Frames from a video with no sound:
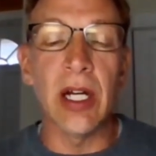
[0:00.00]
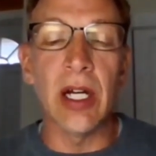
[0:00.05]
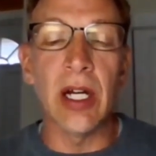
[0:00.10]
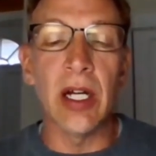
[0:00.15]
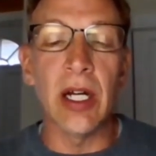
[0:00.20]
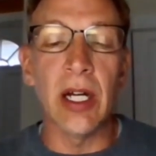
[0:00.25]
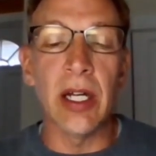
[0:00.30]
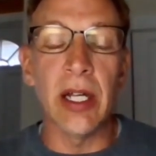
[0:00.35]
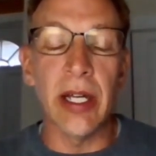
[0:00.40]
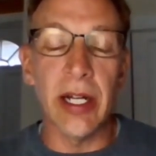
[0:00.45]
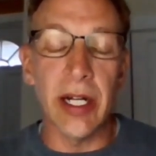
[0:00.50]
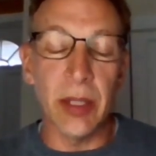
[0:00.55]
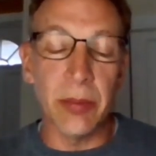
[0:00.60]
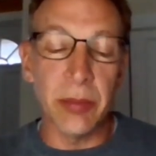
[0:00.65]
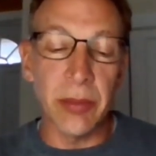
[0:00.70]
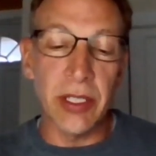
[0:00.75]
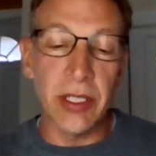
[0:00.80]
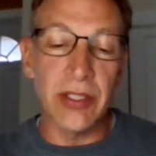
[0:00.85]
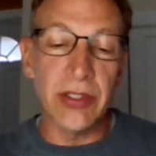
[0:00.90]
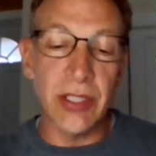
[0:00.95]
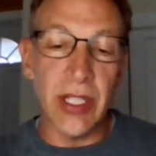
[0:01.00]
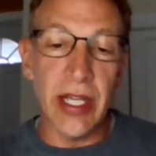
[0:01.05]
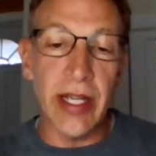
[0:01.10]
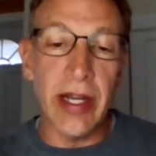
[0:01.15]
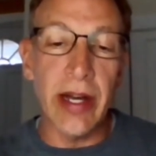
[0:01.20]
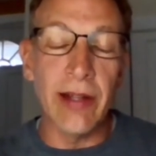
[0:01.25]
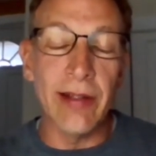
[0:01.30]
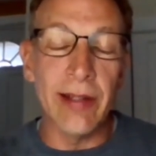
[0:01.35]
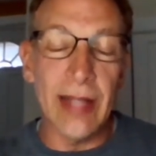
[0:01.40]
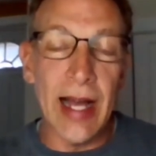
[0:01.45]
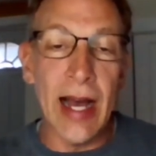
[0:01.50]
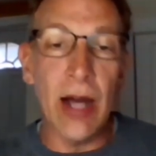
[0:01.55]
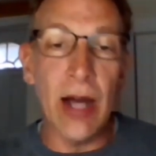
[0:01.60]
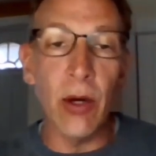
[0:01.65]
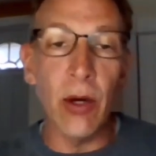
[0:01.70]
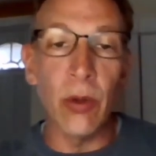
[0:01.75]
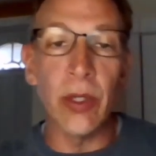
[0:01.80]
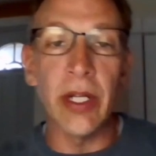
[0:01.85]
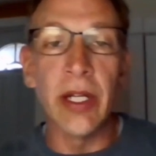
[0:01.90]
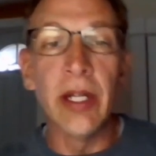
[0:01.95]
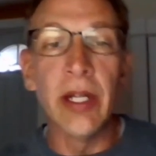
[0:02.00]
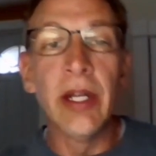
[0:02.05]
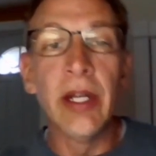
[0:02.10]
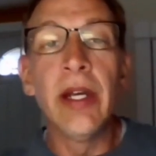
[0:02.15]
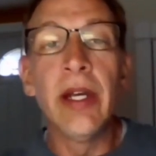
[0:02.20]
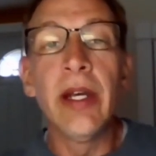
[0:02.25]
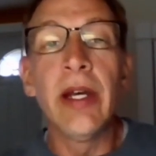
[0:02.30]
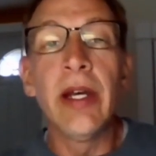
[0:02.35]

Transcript: uh, and I'm going to say allowed,